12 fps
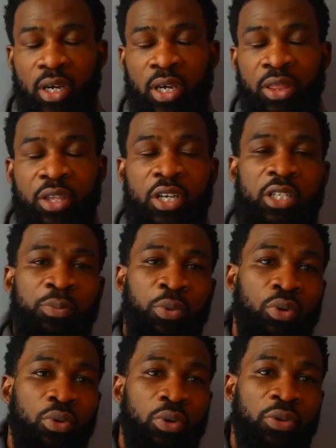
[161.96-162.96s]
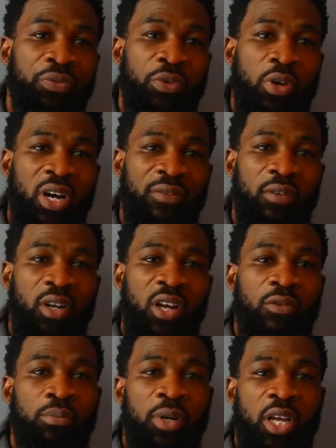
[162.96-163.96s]
in this sport, if you have a
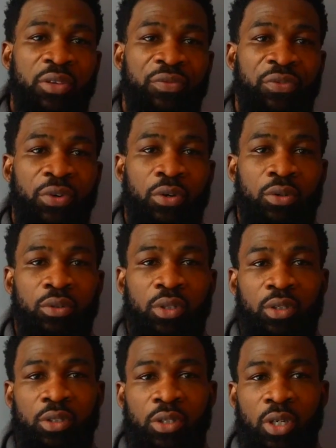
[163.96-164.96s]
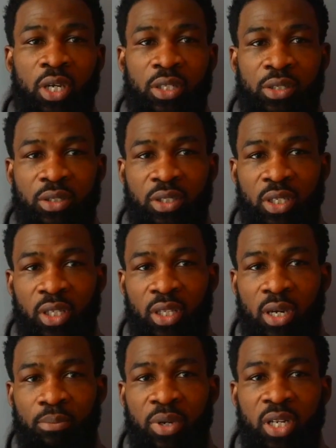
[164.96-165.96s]
level playing field, get to see
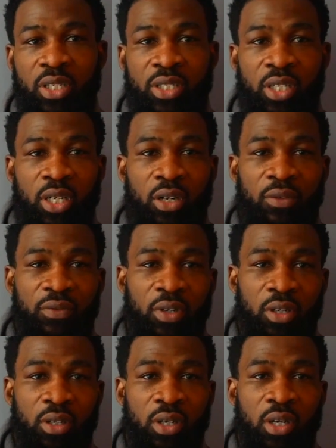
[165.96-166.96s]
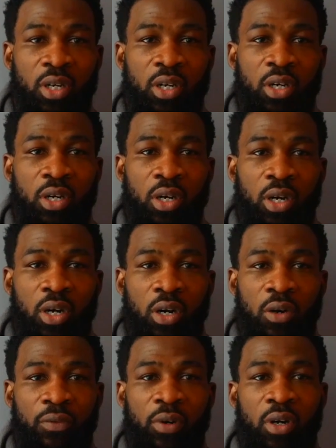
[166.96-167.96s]
the ability of
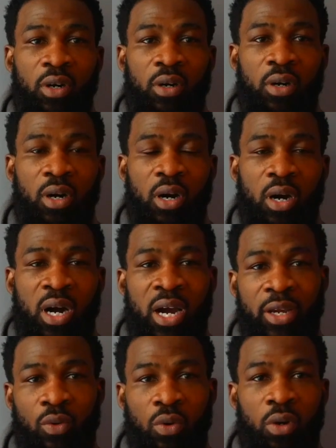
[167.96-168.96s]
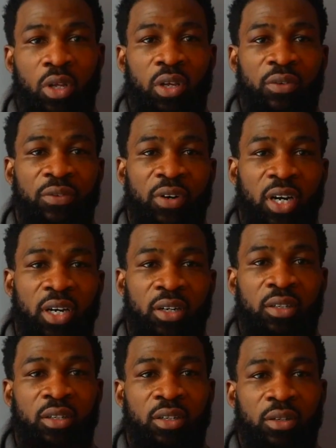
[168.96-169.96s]
a high quality
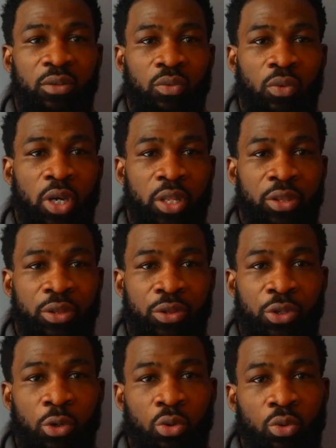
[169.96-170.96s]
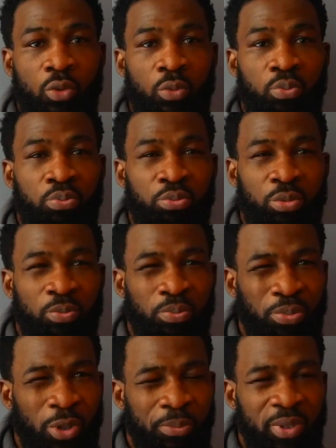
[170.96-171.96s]
fighter when you
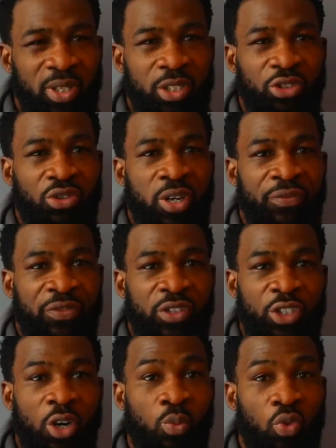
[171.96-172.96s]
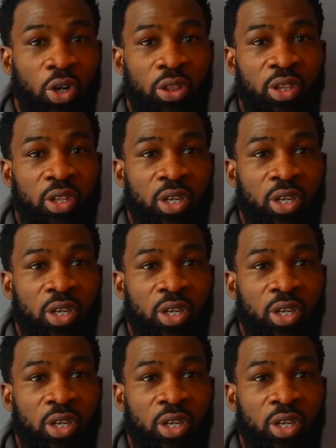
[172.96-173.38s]
properly train for someone,